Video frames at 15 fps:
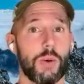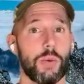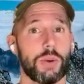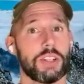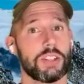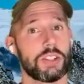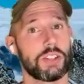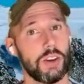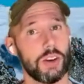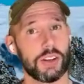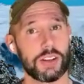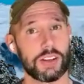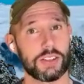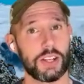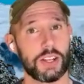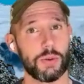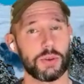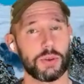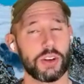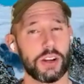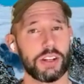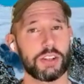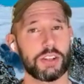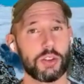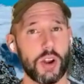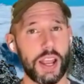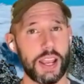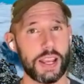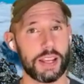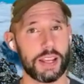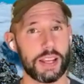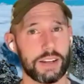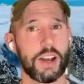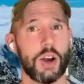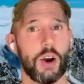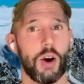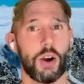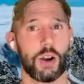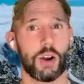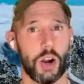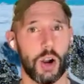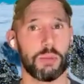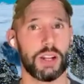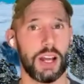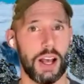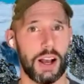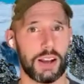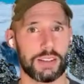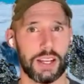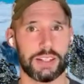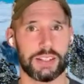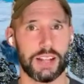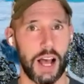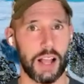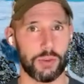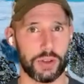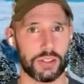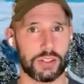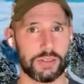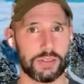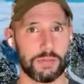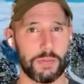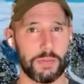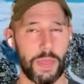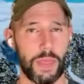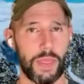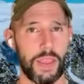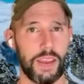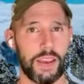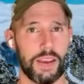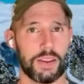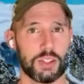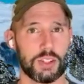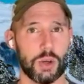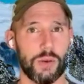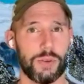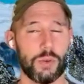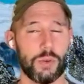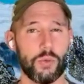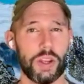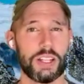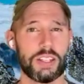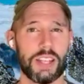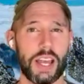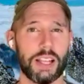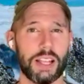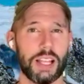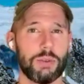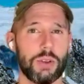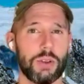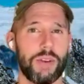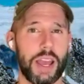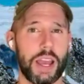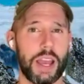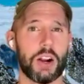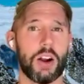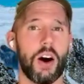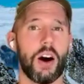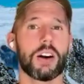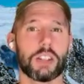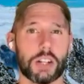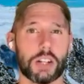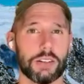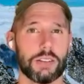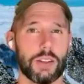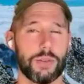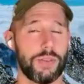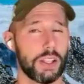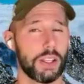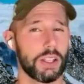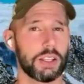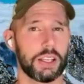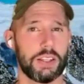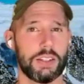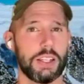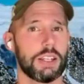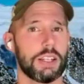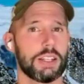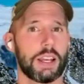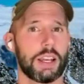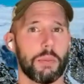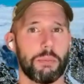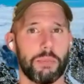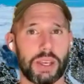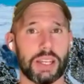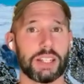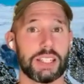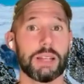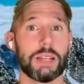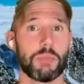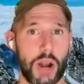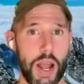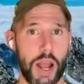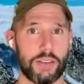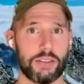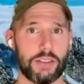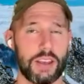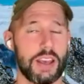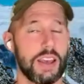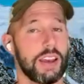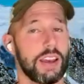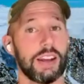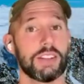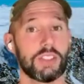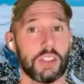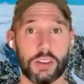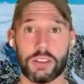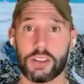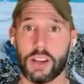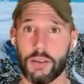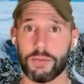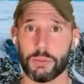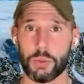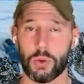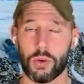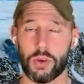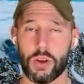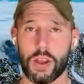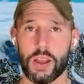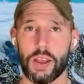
which is good because here we're trying to train our carbon dioxide tolerance. So if you reach that level of air hunger, feeling like you need to take a big deep breath and it's uncomfortable,